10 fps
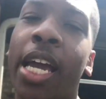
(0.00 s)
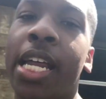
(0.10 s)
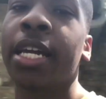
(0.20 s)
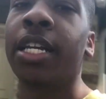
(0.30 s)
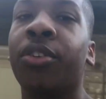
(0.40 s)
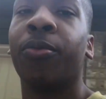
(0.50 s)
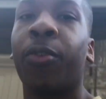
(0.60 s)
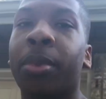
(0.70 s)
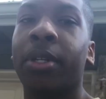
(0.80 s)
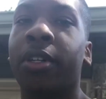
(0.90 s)
and
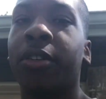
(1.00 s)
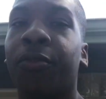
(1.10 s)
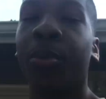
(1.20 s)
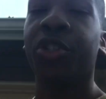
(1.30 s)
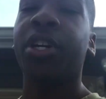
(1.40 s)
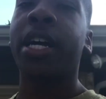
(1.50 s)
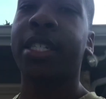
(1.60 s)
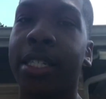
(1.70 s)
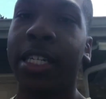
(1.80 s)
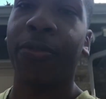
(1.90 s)
from what you
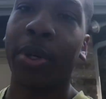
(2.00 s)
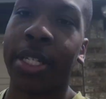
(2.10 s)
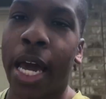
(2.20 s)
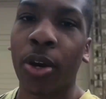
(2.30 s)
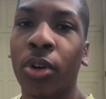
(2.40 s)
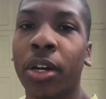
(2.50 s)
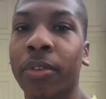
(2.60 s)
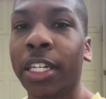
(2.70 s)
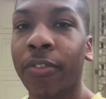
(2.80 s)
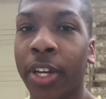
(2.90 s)
guys can see from the title
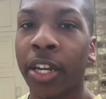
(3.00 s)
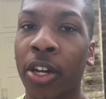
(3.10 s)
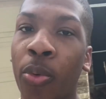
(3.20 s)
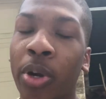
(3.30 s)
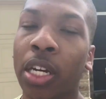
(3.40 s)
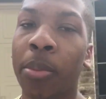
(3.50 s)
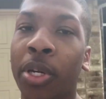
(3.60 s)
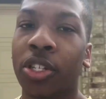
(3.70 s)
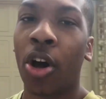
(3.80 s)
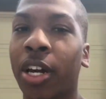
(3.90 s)
of the video, we're gonna
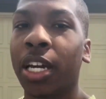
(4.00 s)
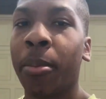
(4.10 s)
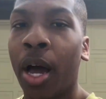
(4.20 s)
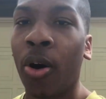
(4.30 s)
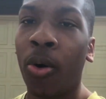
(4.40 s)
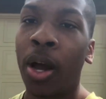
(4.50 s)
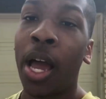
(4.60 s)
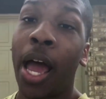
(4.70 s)
be talking about